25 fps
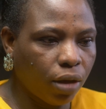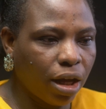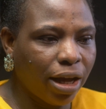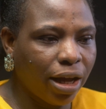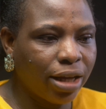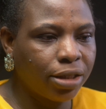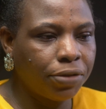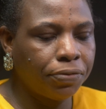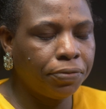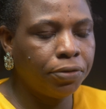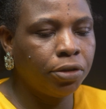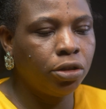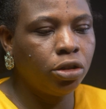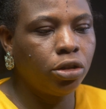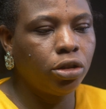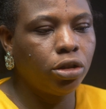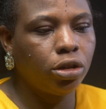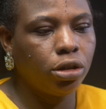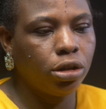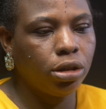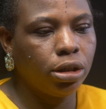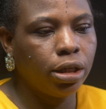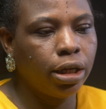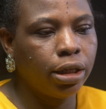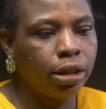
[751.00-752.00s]
has
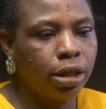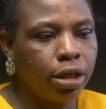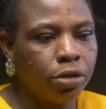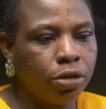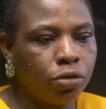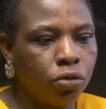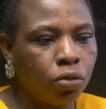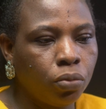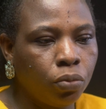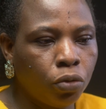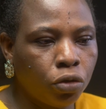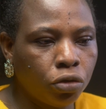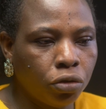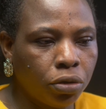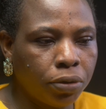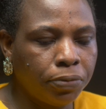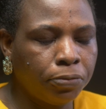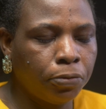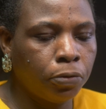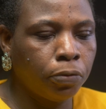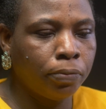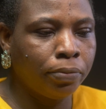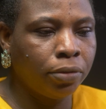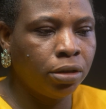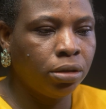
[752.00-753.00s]
finished, that there is no more drip
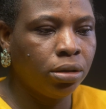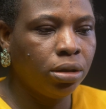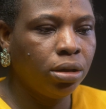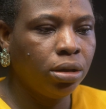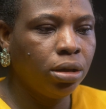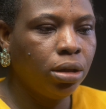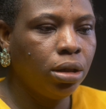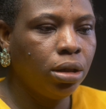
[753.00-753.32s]
for me.